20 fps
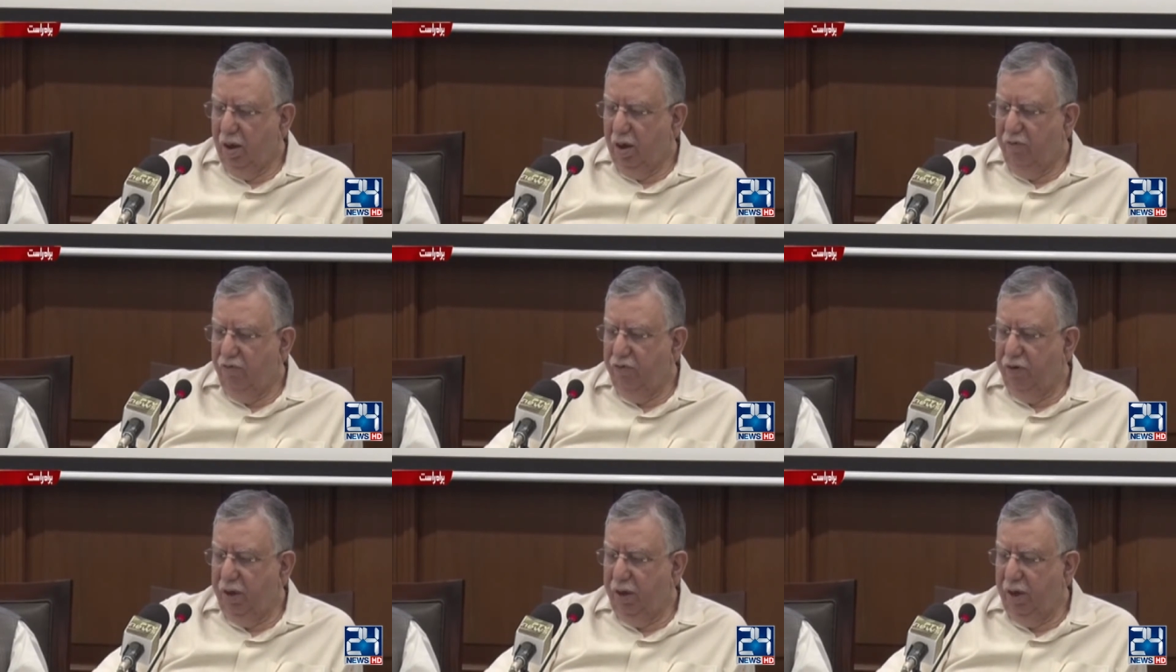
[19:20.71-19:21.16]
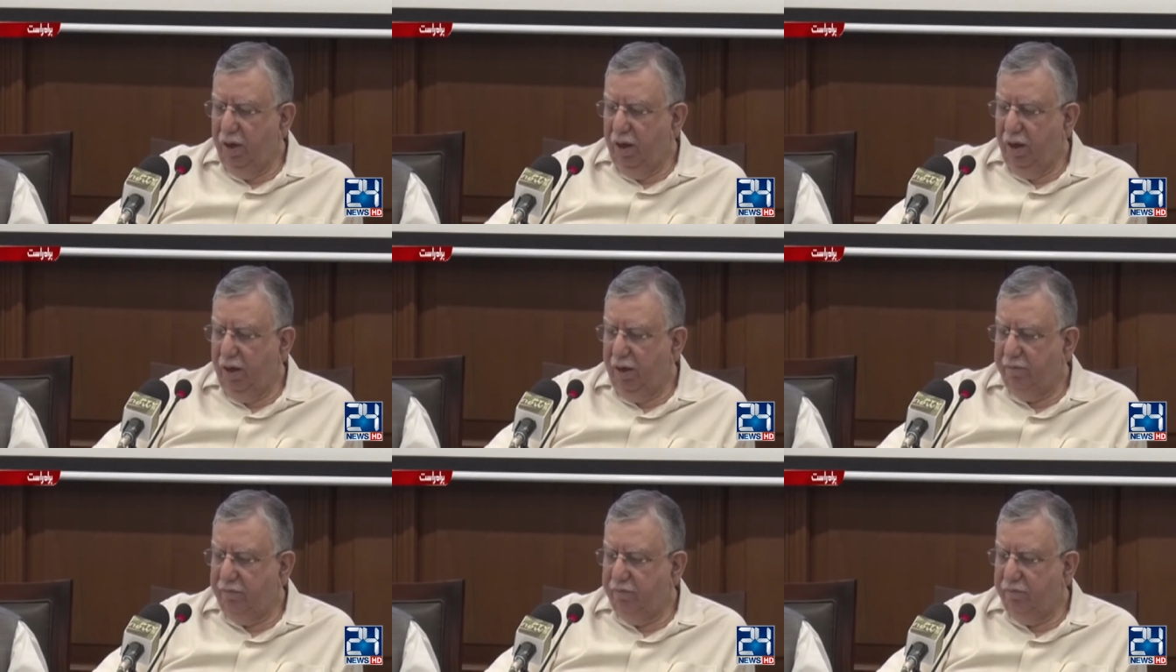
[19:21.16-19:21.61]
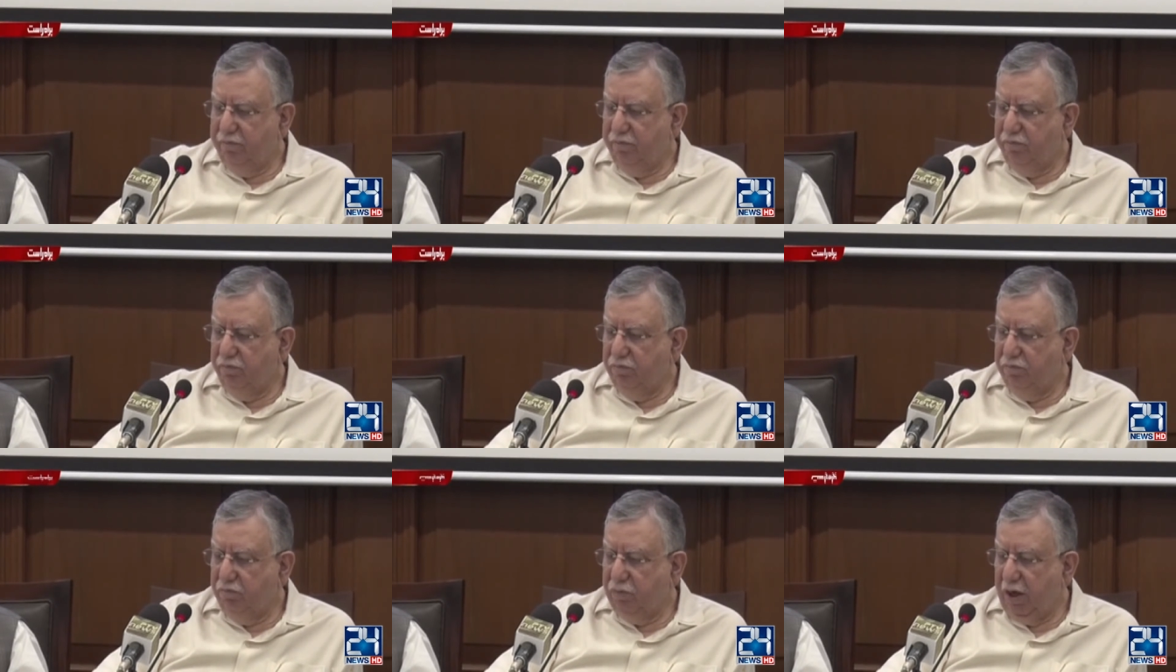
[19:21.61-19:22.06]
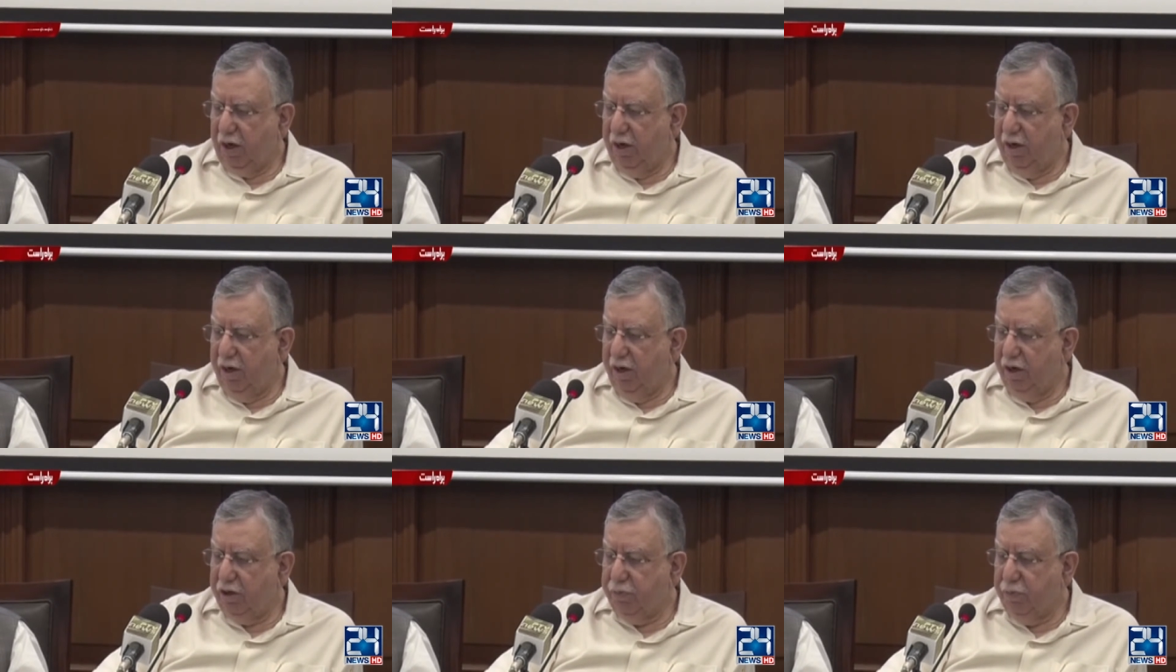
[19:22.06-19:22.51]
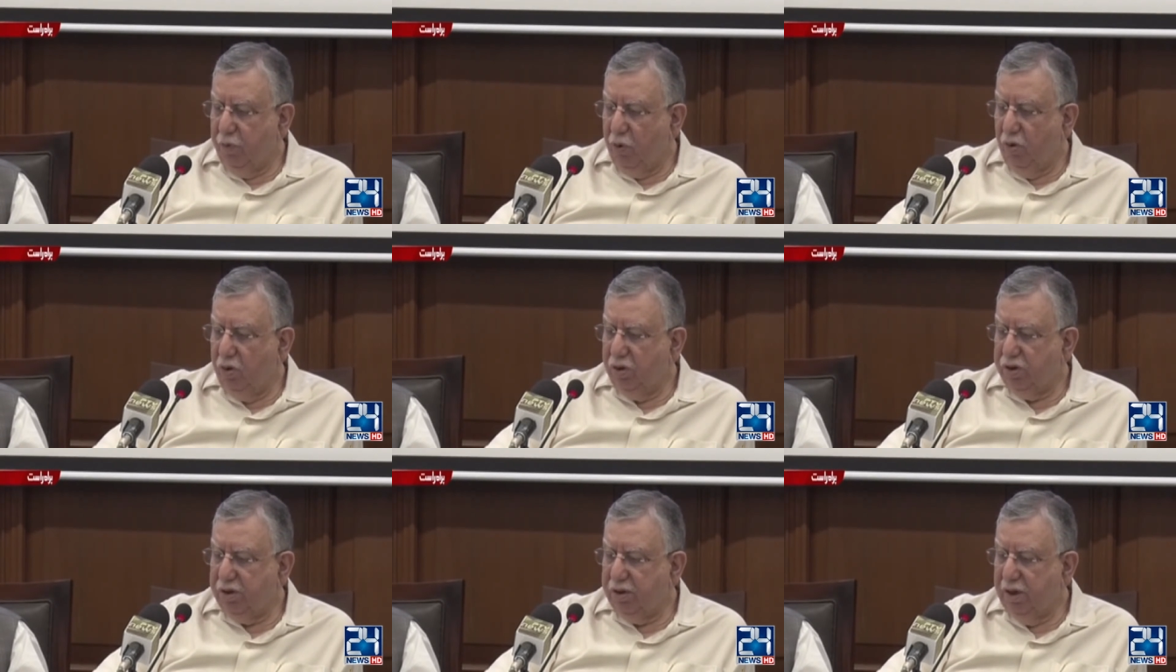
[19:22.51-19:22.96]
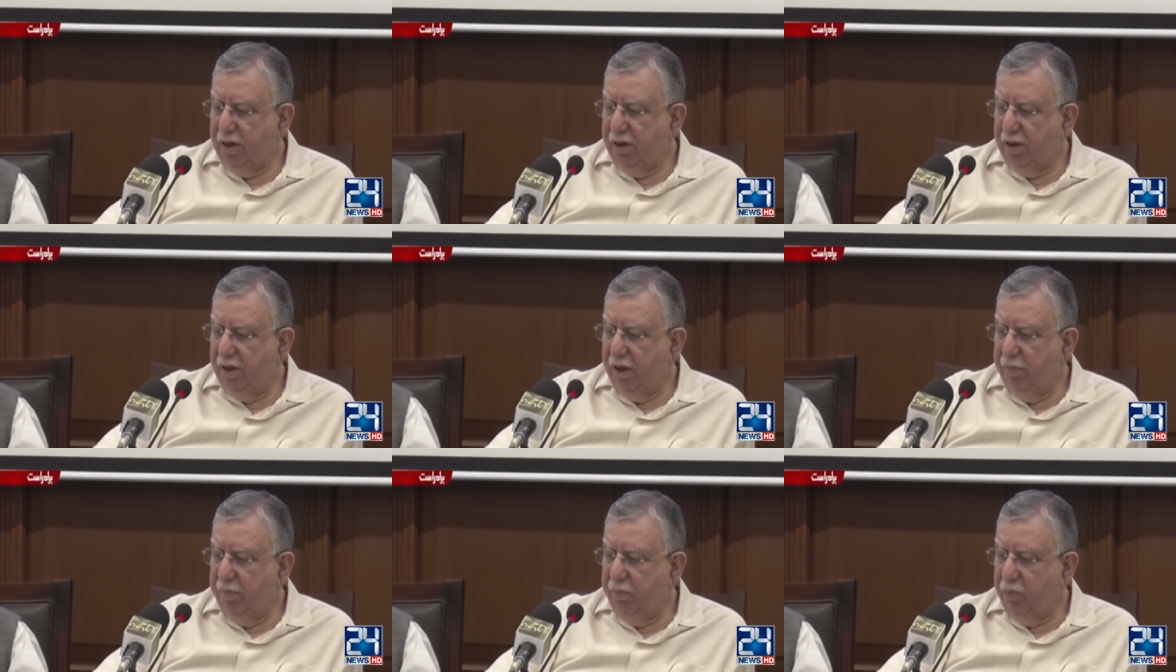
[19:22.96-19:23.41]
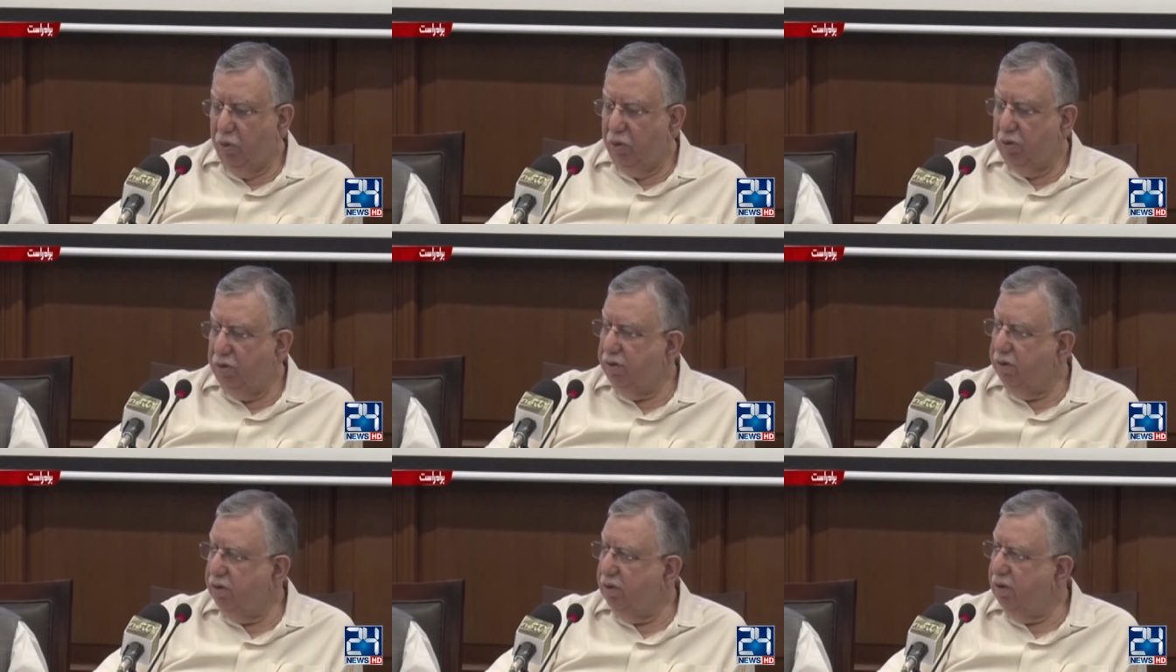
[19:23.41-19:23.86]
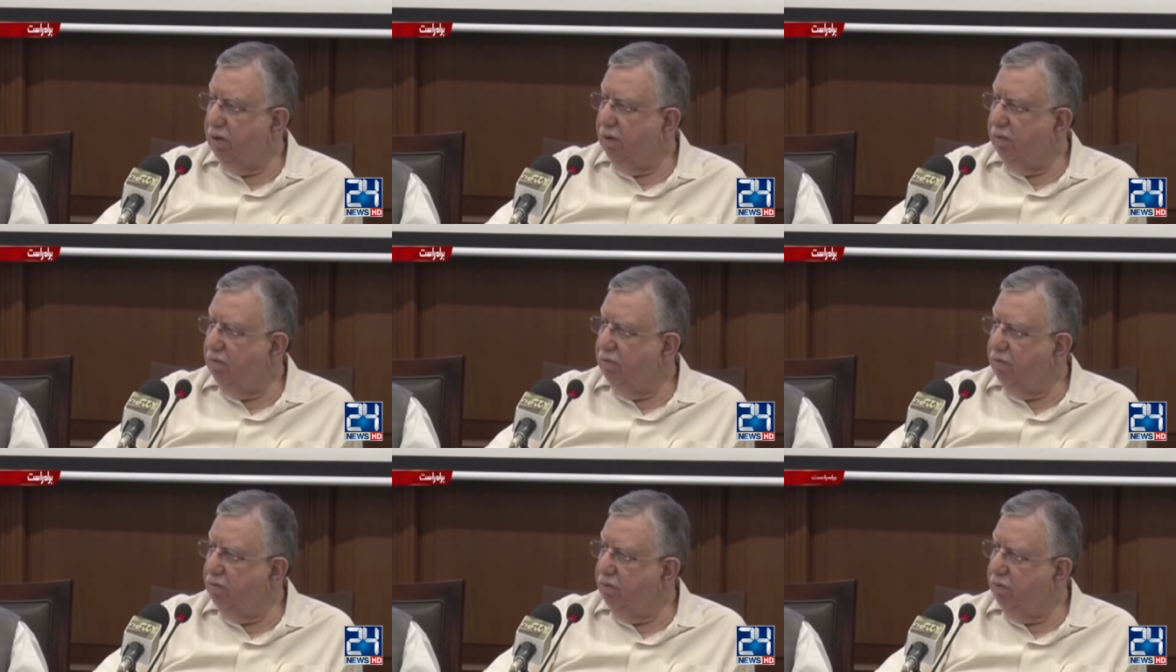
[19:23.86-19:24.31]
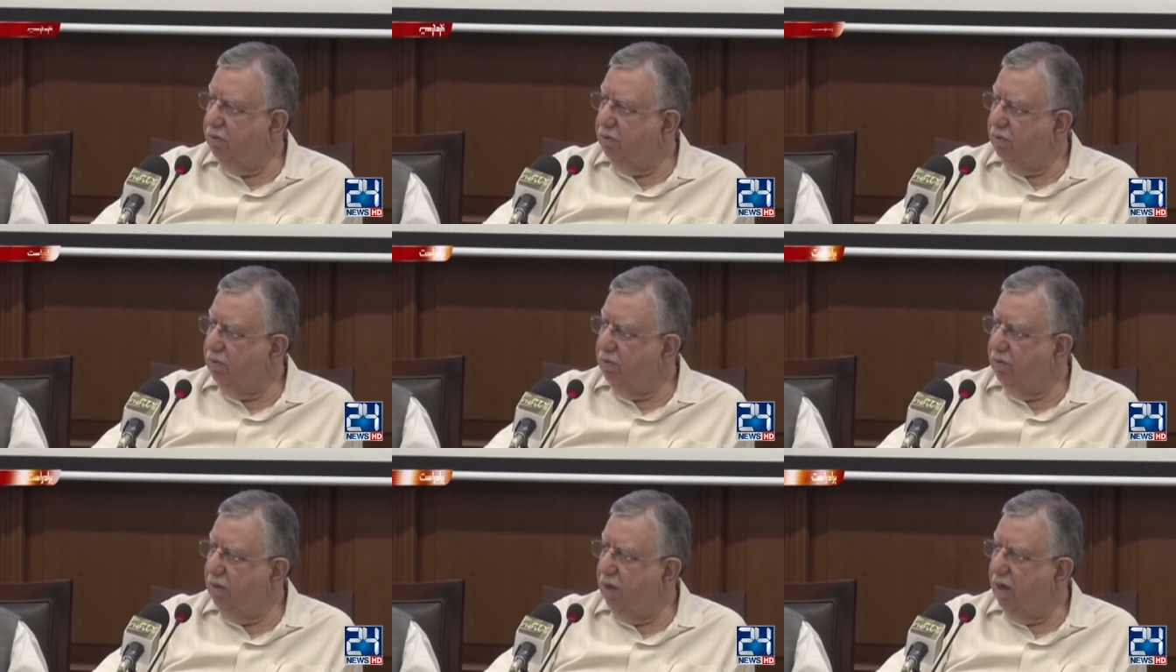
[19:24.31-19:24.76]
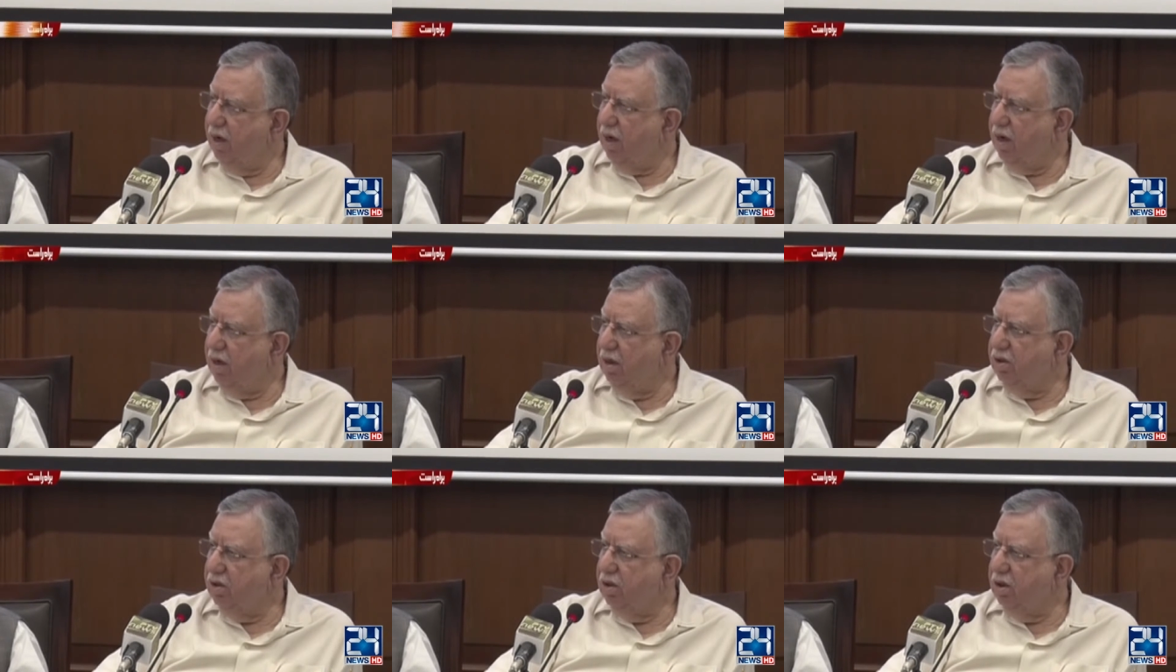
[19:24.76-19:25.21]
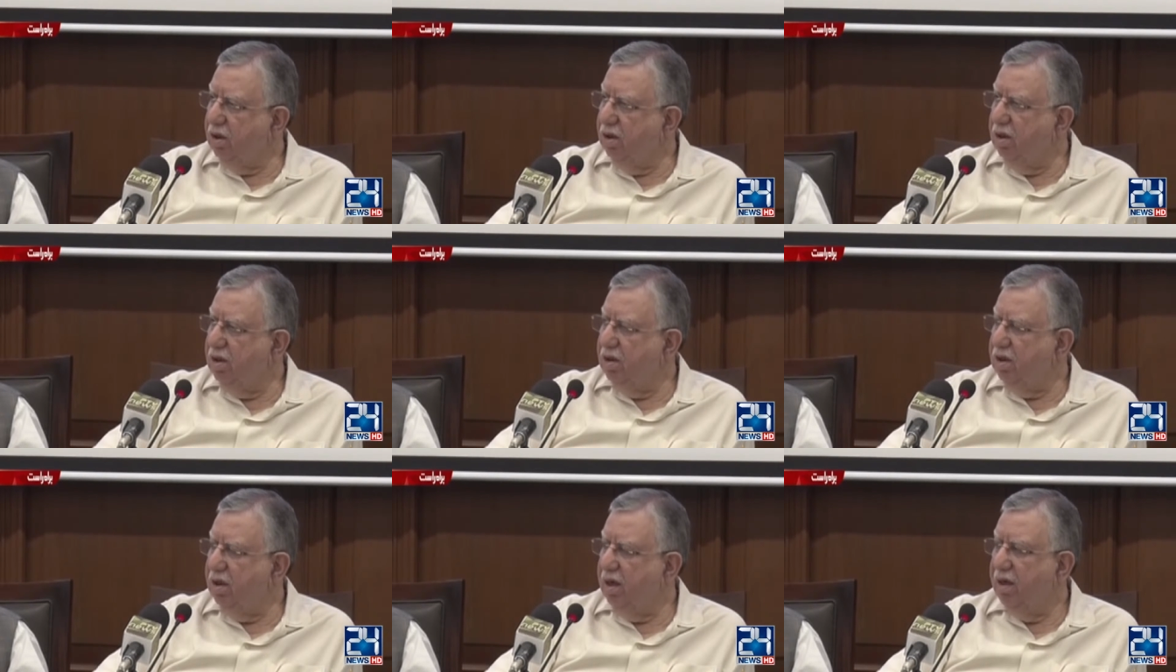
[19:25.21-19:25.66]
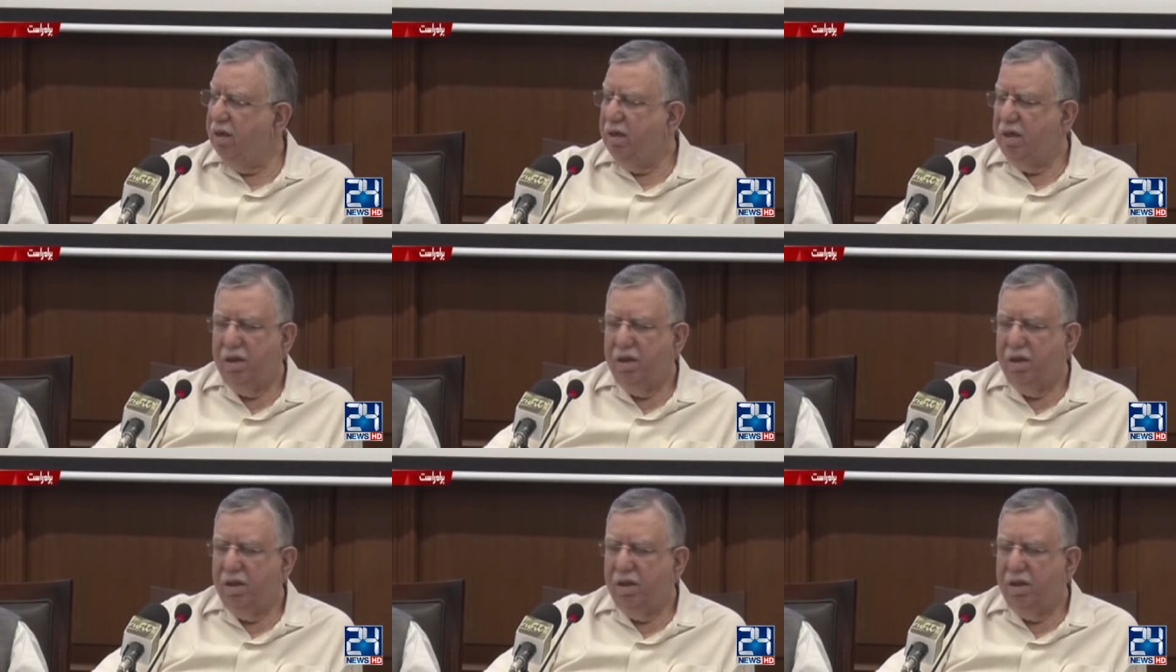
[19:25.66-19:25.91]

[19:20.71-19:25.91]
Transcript: Uh, we uh, uh, exports and imports. And there are concerns that